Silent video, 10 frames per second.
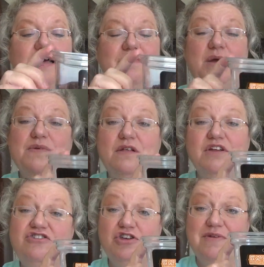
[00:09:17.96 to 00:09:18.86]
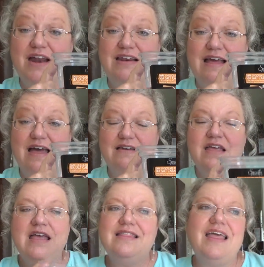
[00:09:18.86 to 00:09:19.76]
it was only $2.99.
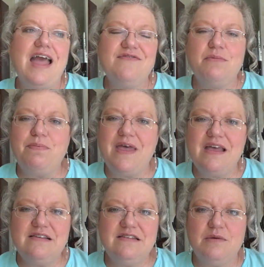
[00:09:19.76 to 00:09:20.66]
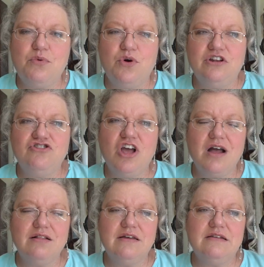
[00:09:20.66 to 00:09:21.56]
They have the best imported
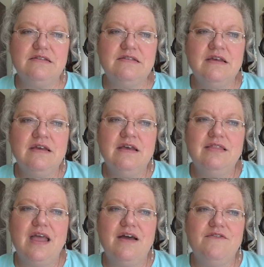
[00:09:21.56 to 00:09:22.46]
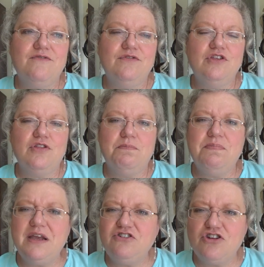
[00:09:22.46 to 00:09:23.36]
chocolates. They have, you know, the
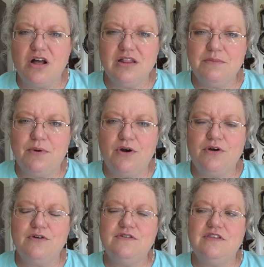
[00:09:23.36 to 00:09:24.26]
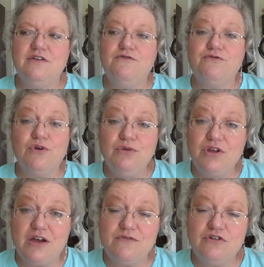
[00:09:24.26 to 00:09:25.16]
big chocolate bars, the fruit
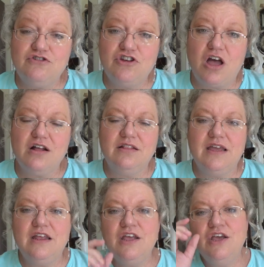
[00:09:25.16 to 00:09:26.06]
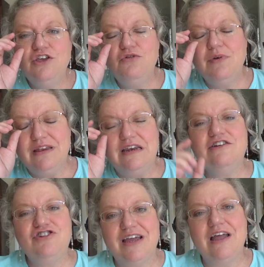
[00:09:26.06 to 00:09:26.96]
covered chocolate. You really need to
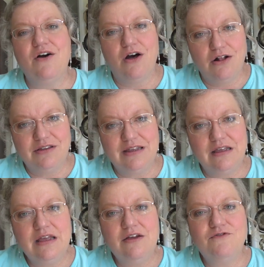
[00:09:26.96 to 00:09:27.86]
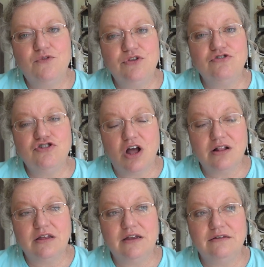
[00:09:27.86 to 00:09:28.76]
check out Aldi for their
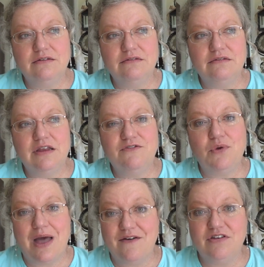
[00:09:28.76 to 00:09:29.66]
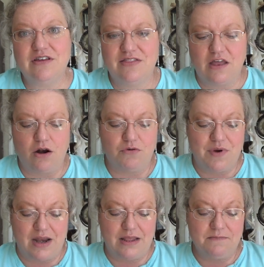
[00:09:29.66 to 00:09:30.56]
chocolate if you haven't done that
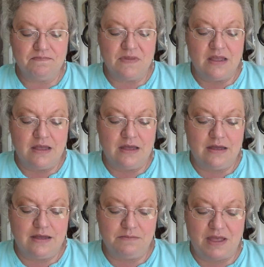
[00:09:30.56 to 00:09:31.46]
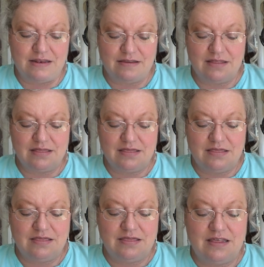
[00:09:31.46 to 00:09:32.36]
already. But
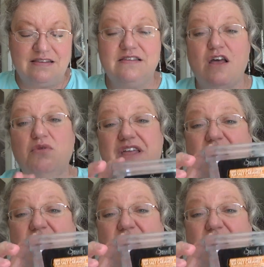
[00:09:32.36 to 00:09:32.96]
this is only